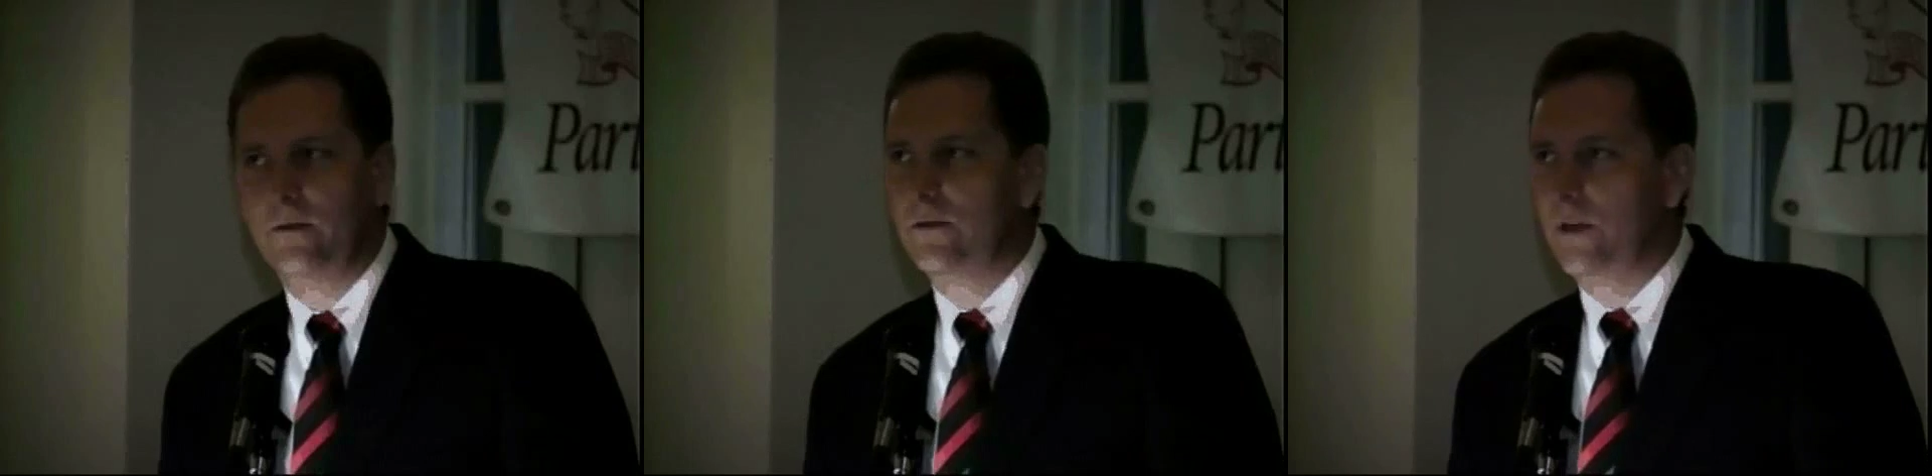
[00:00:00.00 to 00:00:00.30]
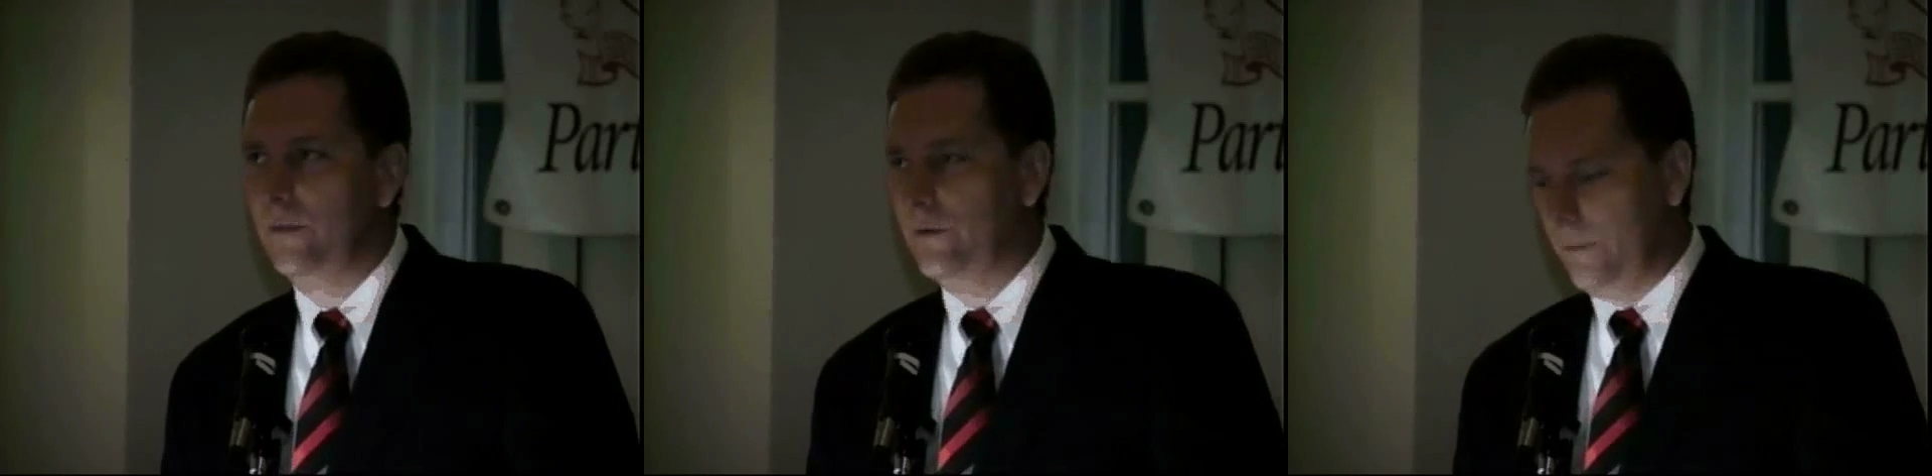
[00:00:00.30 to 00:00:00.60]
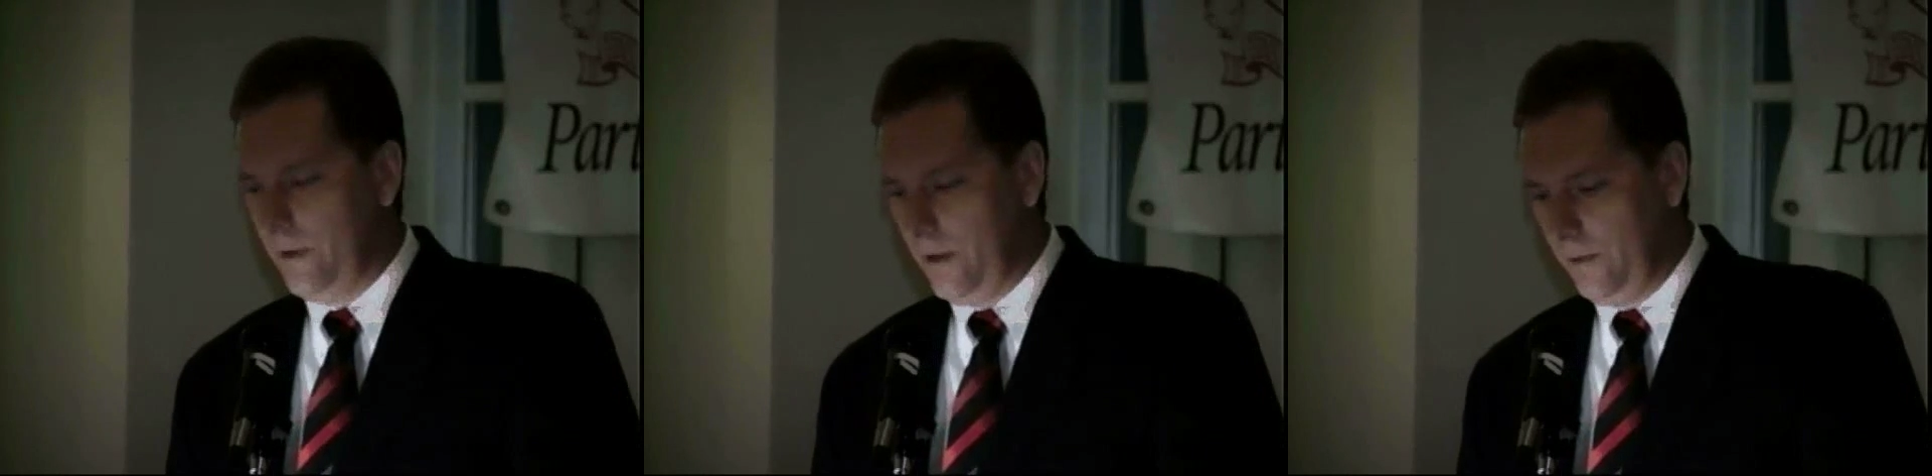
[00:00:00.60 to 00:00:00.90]
James
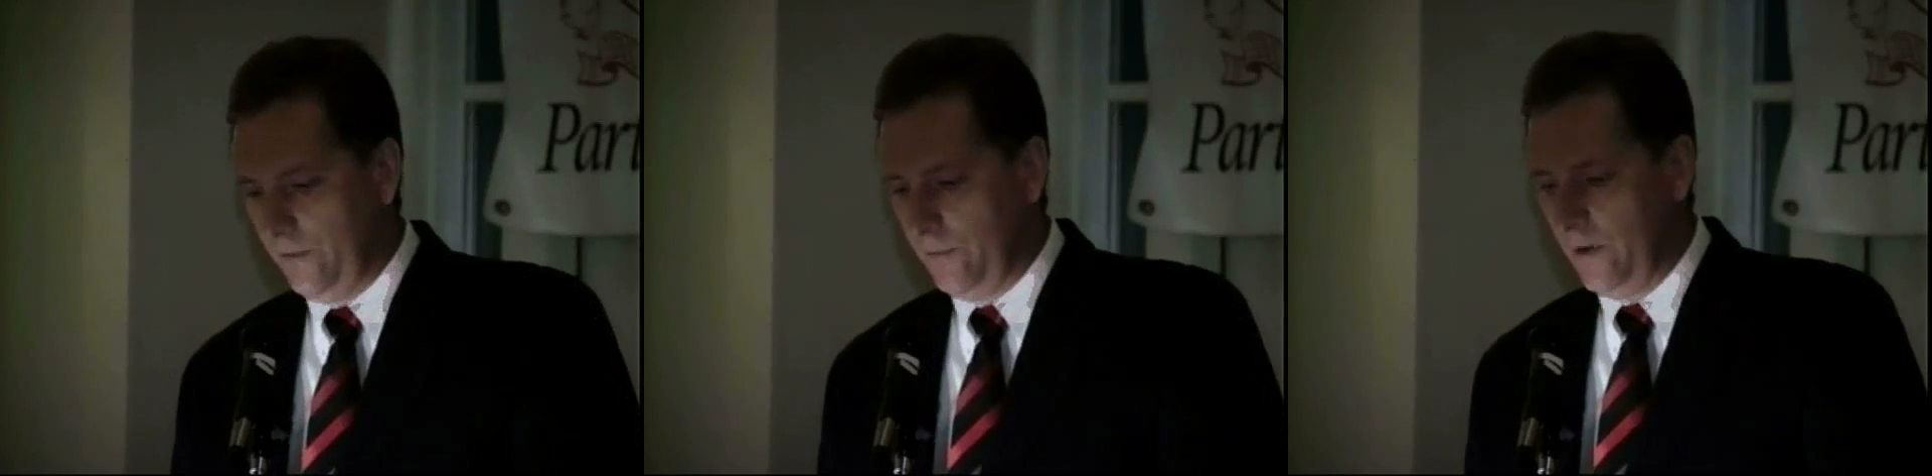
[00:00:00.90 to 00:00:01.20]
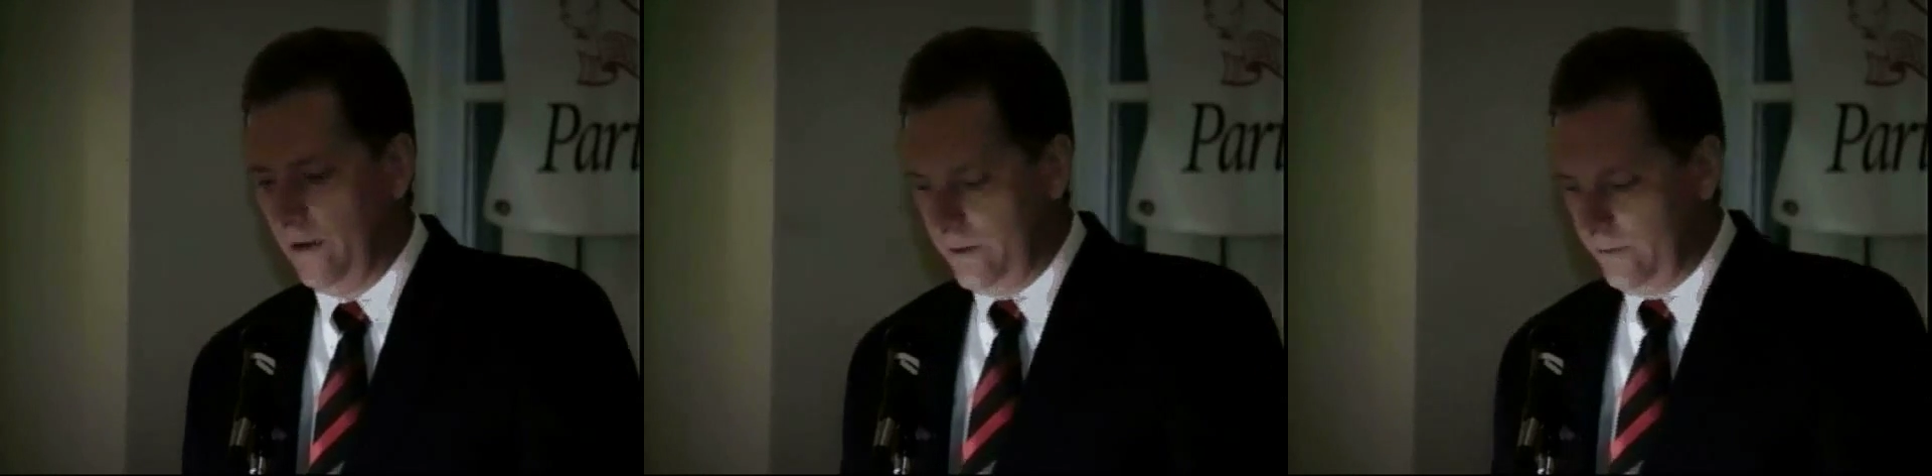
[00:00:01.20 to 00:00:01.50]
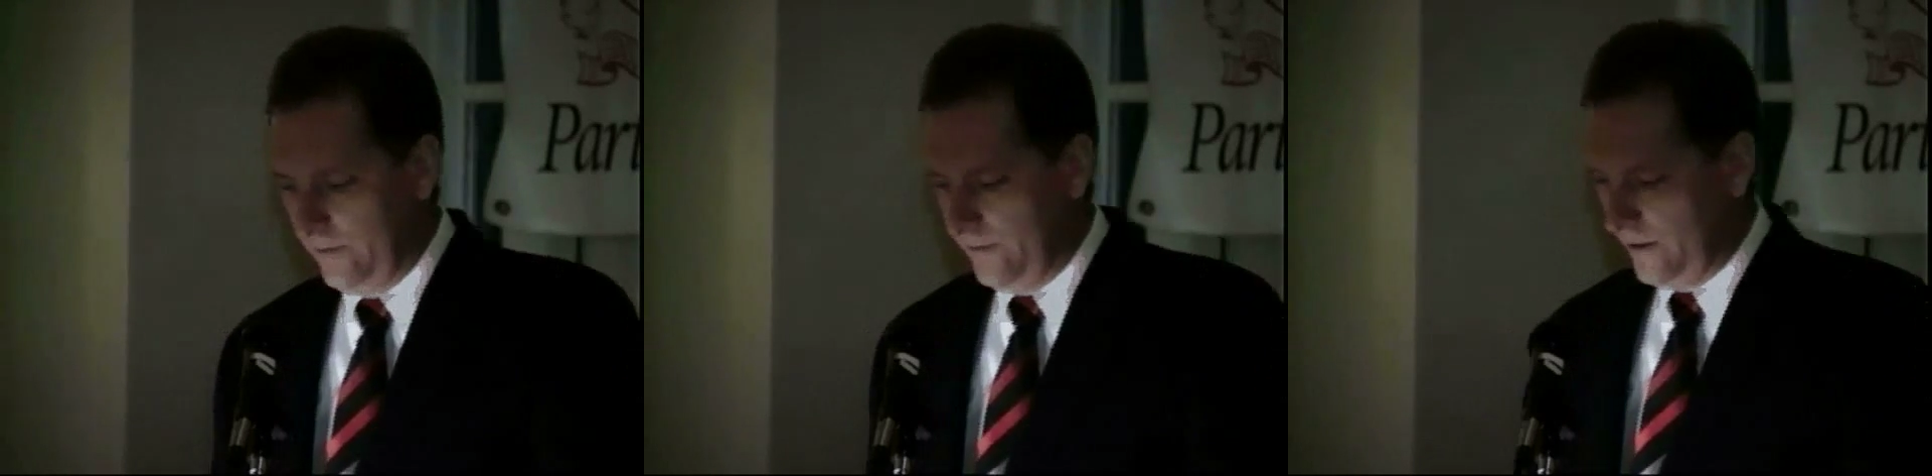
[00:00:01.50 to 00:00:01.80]
Carmignani was a relative
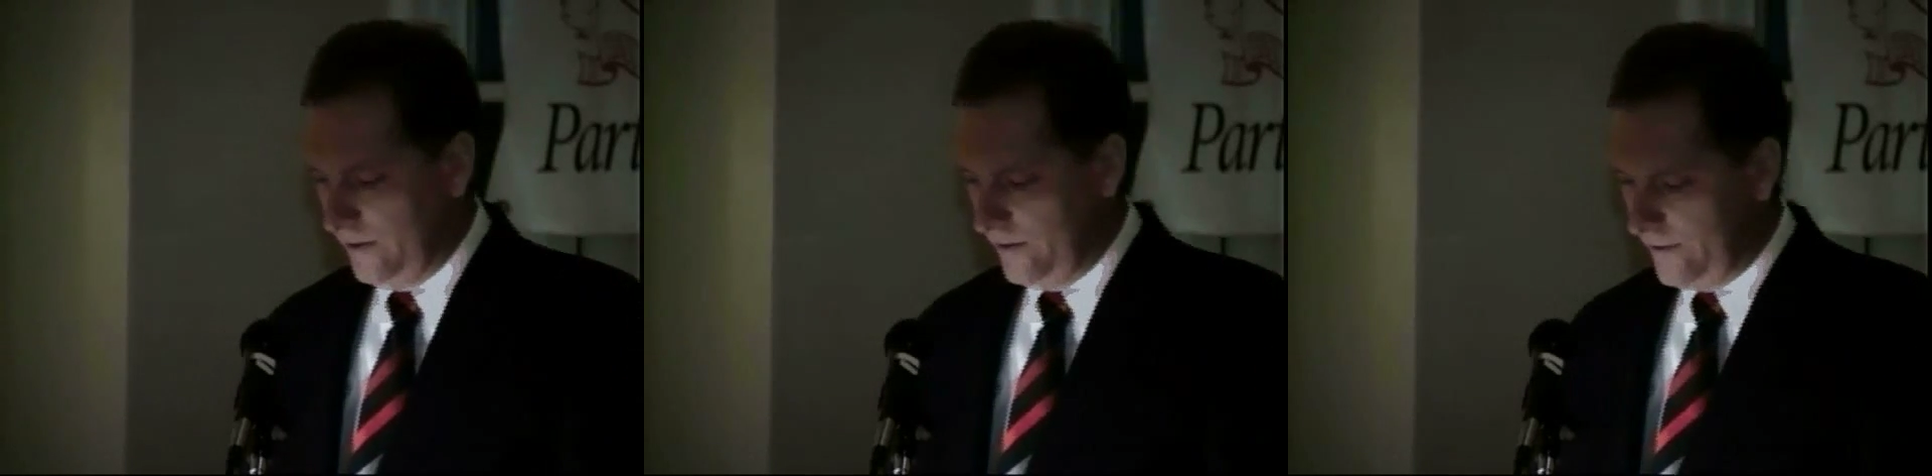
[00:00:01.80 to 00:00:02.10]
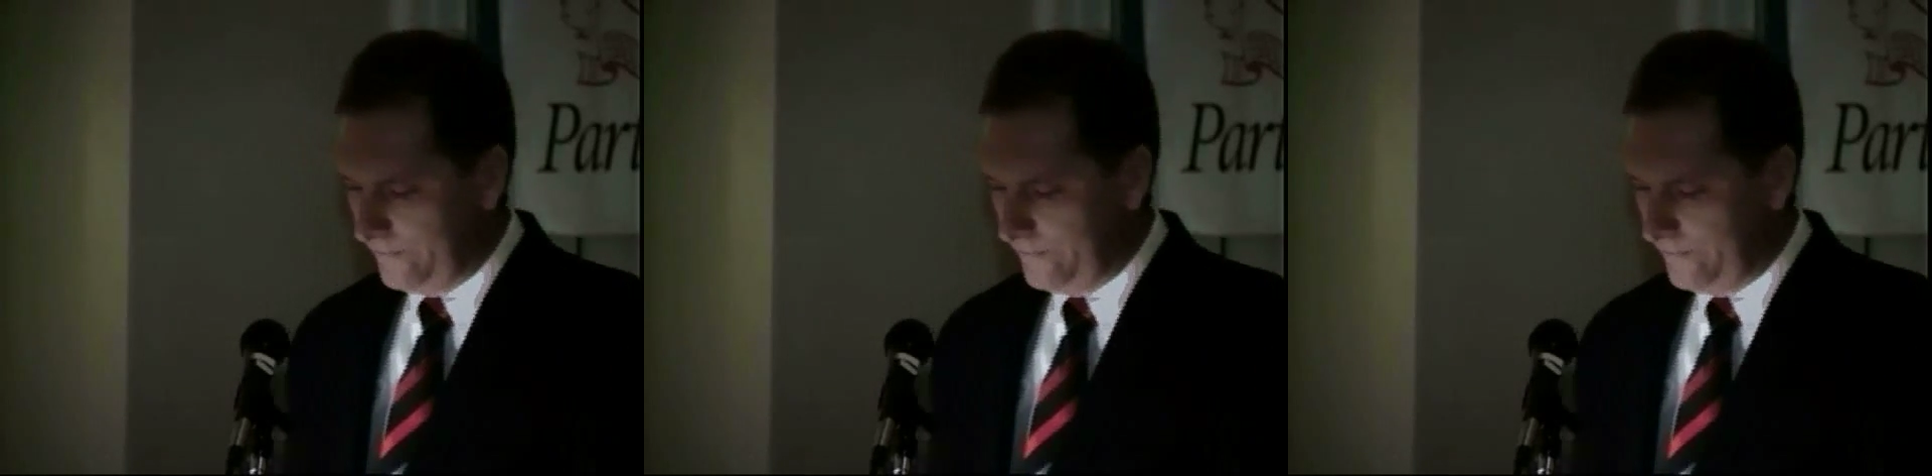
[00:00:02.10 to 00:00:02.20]
of ours.